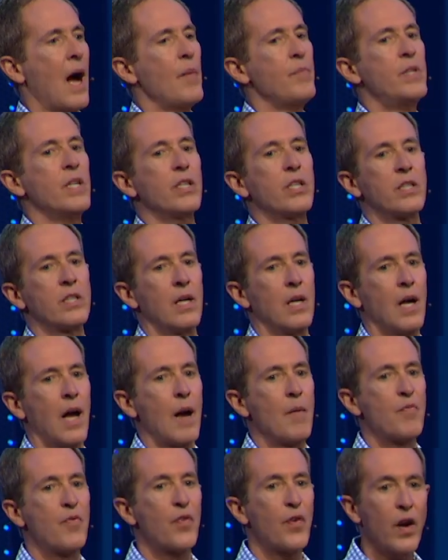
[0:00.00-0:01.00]

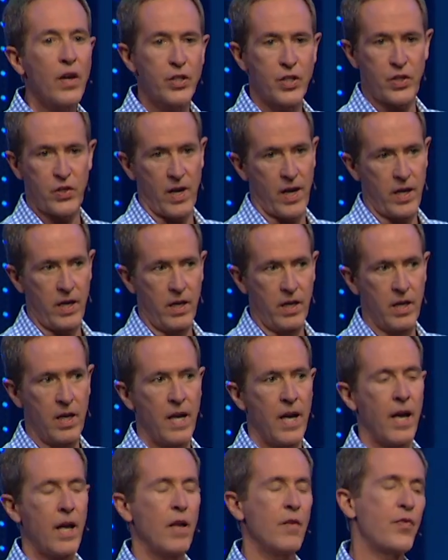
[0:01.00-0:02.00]
I'm frustrated.
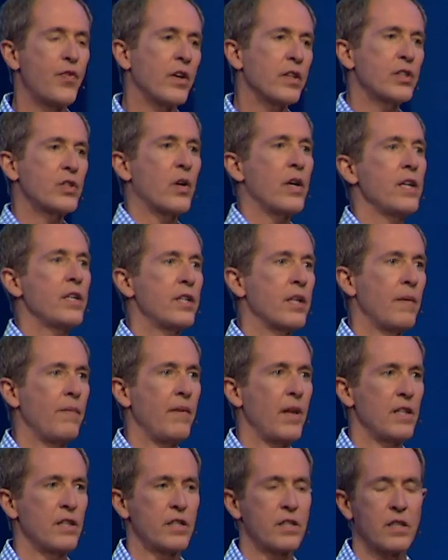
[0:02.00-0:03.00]
And frustration